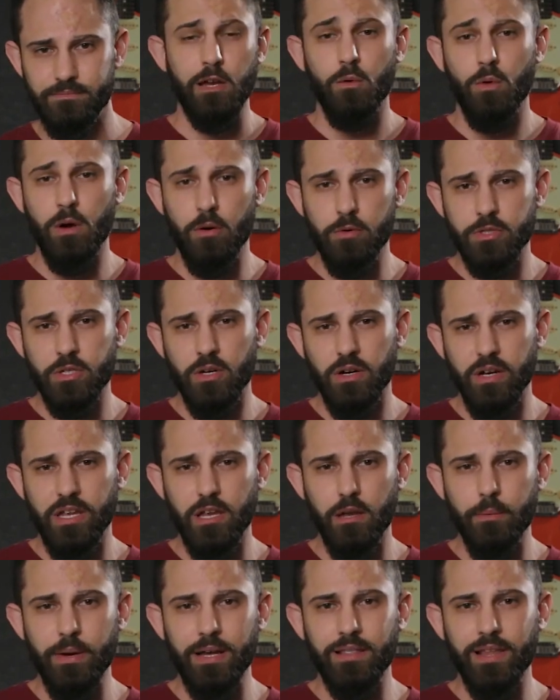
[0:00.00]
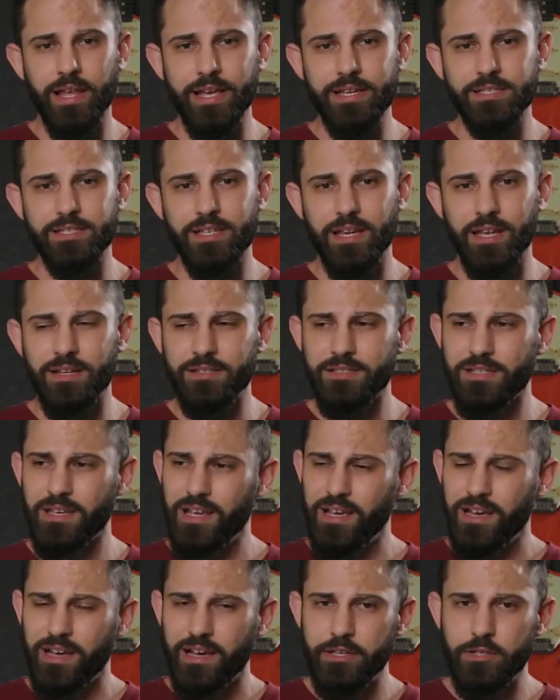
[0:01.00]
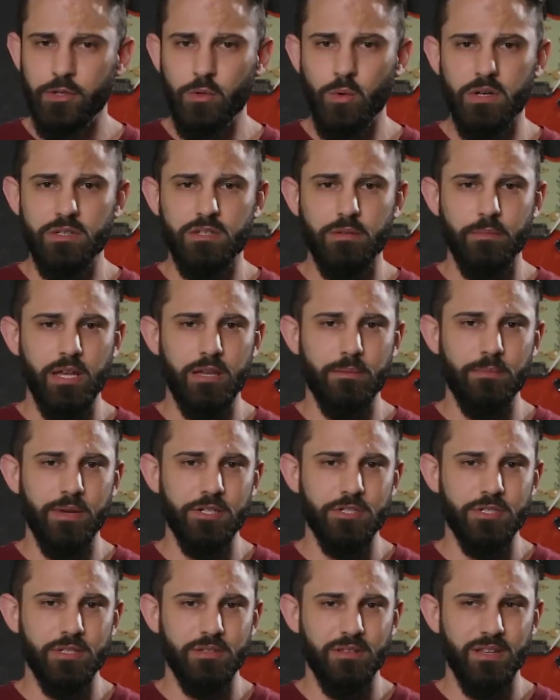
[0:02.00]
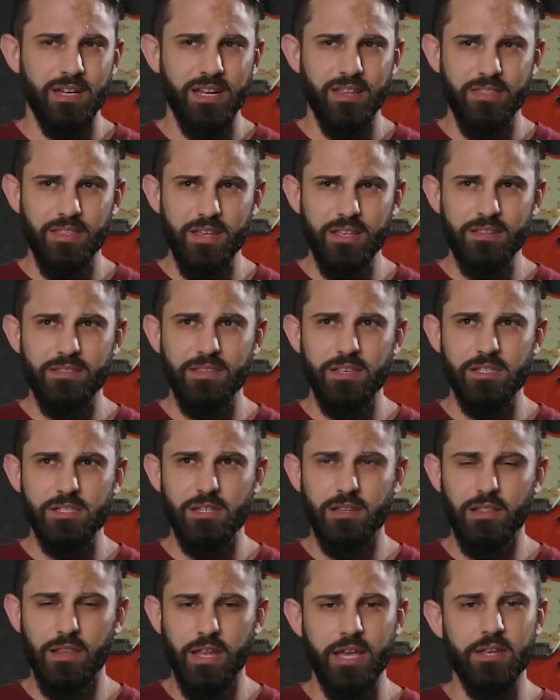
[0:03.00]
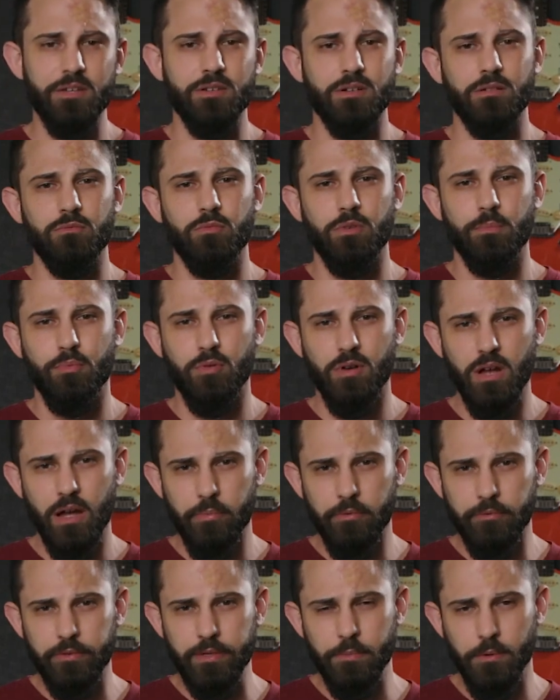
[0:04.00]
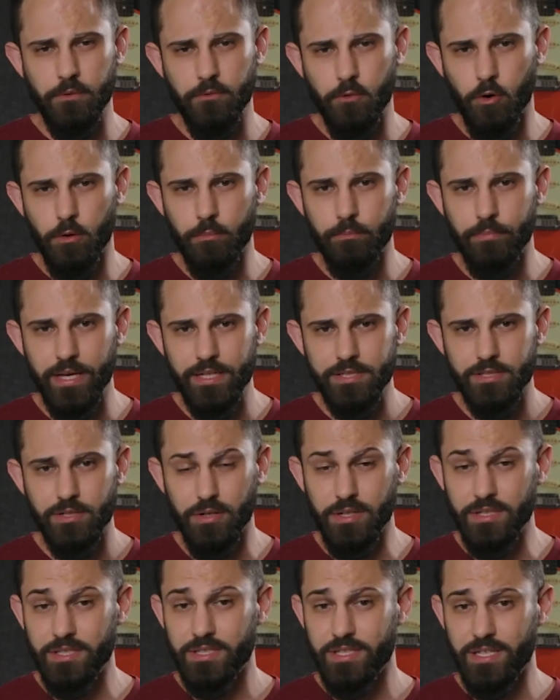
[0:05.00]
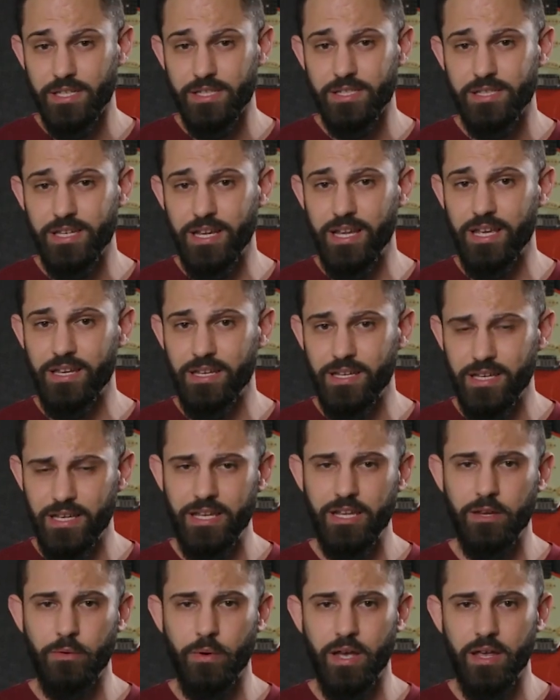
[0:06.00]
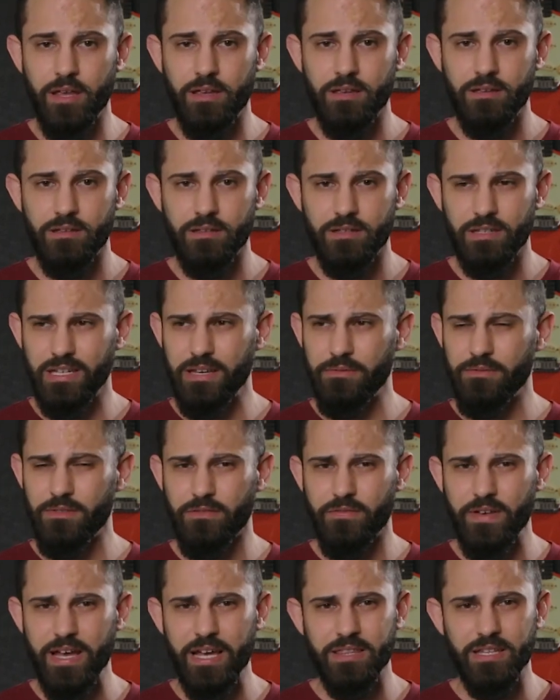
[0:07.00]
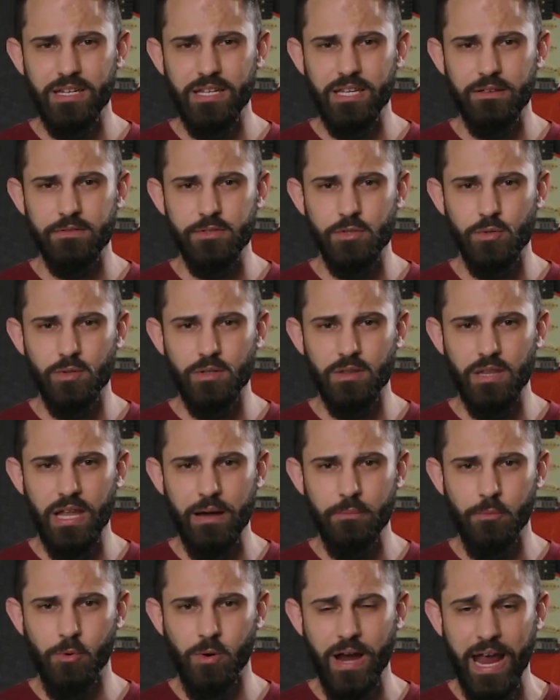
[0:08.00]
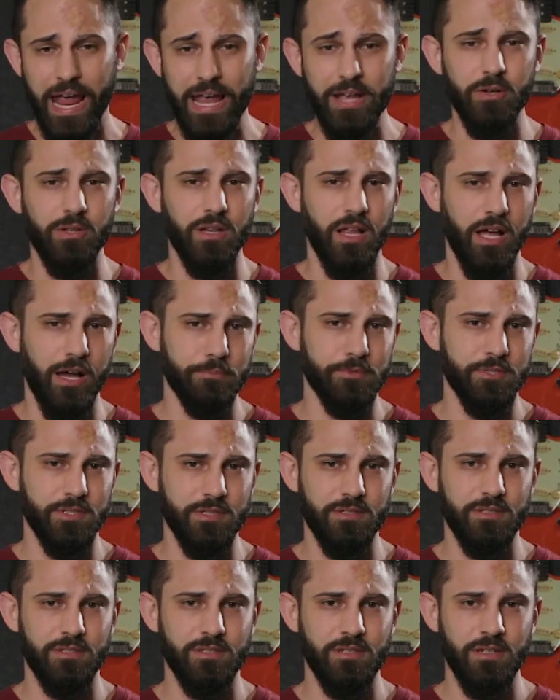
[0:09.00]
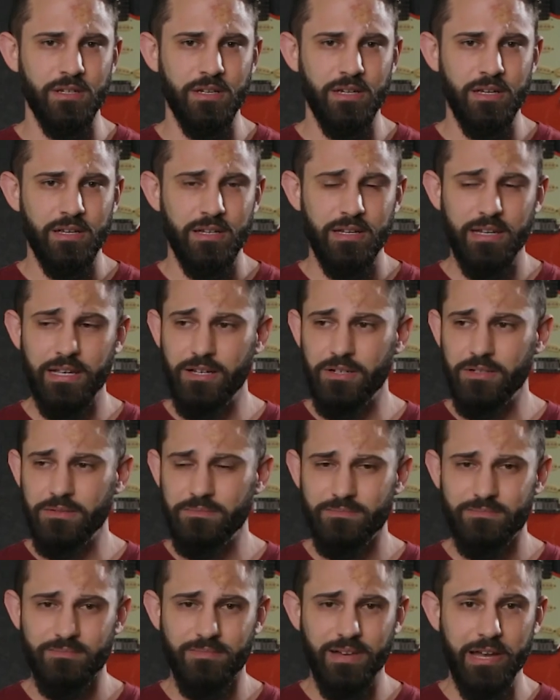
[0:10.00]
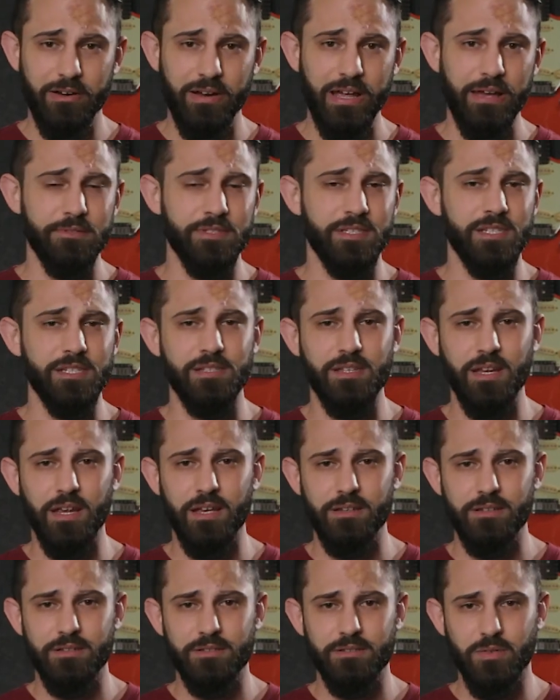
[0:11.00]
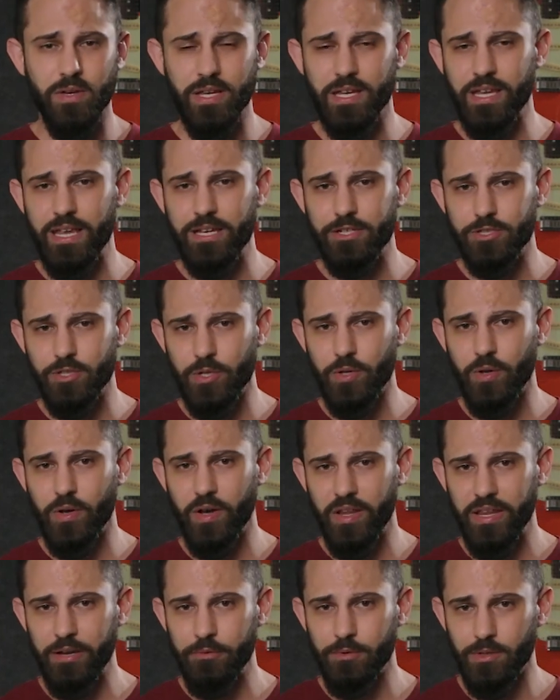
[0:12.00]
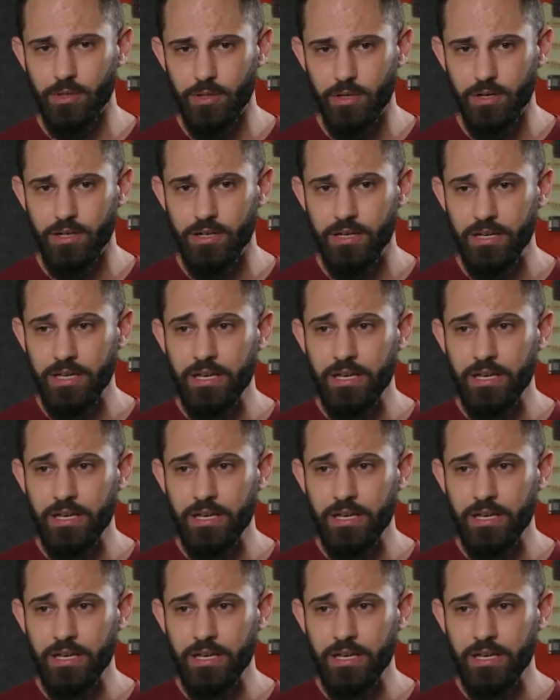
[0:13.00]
While we're talking about light stands, I do want to make mention that I think this lantern would probably perform best on a C-stand anyway, given the fact that it gives you a lot more angle options. Now, I don't have a C-stand, so I can't show you how that would look,